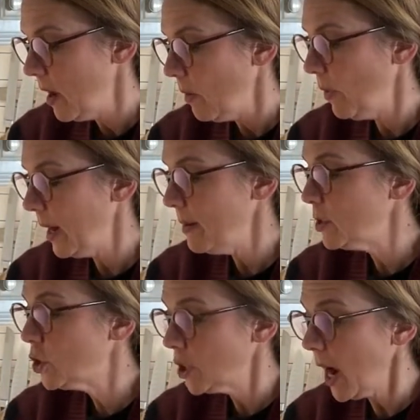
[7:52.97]
when I
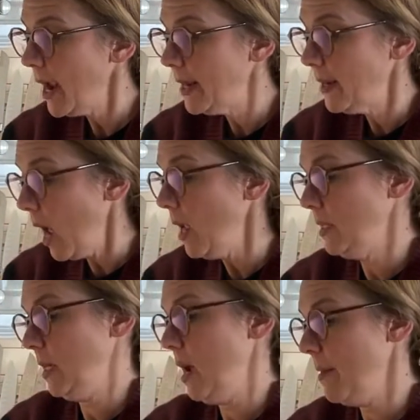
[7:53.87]
was trying not
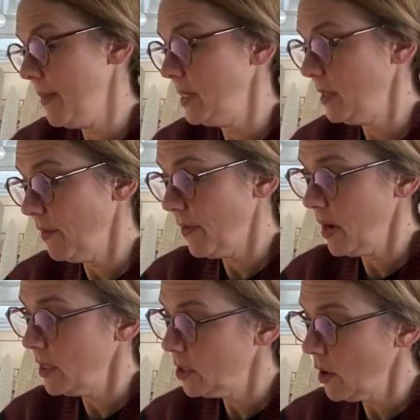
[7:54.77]
to cut myself on
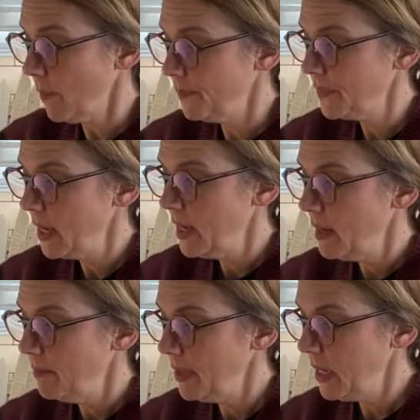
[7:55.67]
it. So
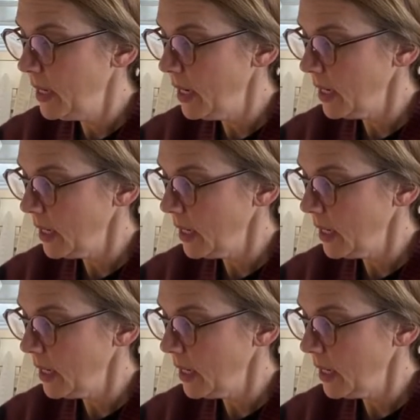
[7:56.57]
be